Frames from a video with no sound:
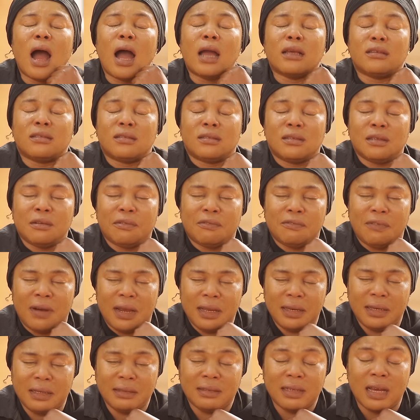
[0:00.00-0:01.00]
I still
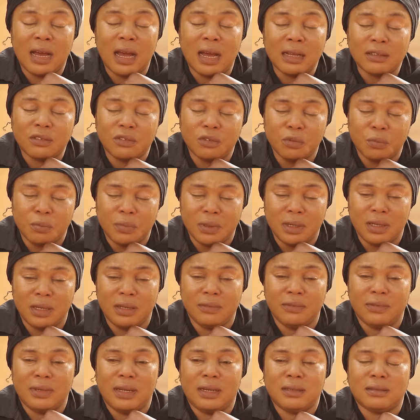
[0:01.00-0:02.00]
find it hard to
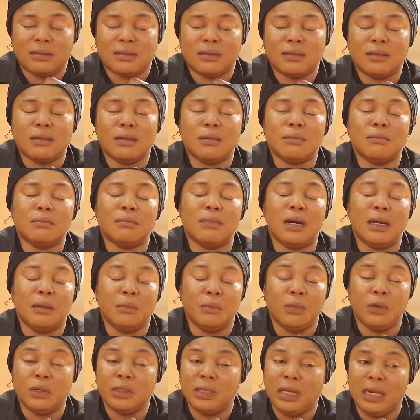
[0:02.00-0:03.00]
believe that my
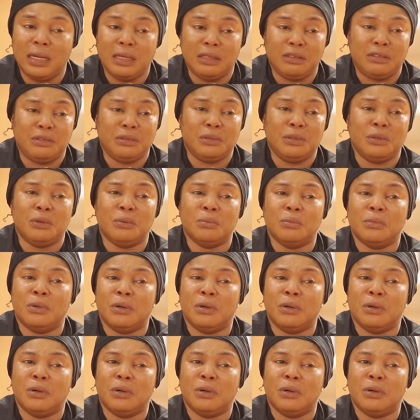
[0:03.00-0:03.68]
mother is no